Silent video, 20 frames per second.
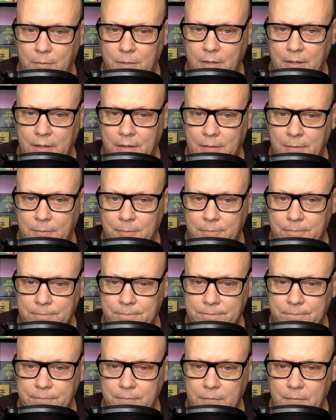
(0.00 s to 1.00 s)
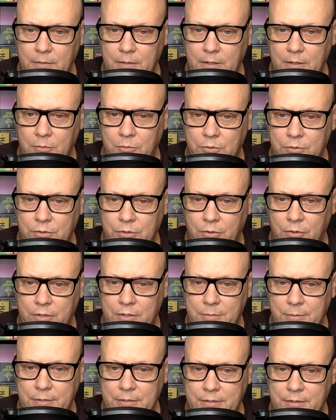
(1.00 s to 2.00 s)
Um, it was going
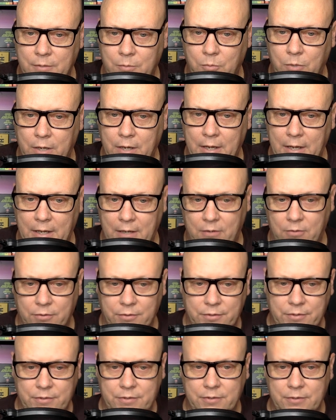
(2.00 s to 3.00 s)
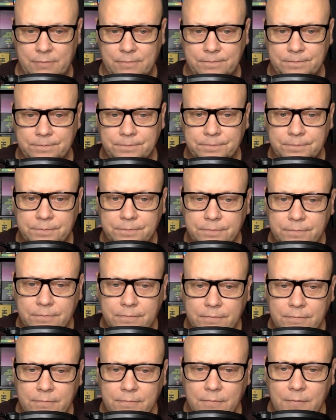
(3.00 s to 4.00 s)
to be someone else
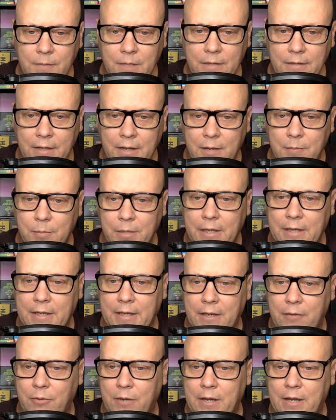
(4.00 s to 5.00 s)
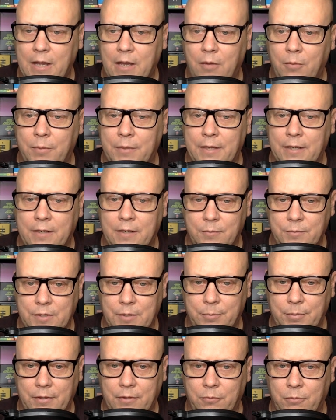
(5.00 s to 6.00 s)
that I'm blanking on right now, but that comes
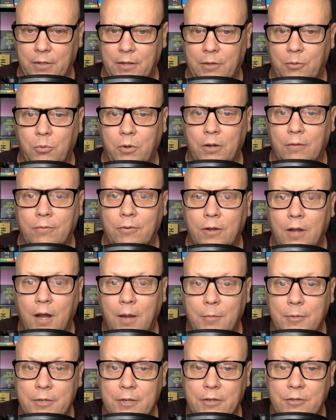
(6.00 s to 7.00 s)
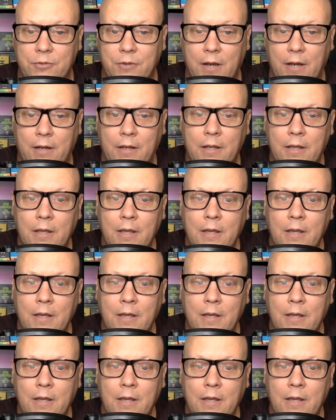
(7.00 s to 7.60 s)
up in the really wonderful commentary track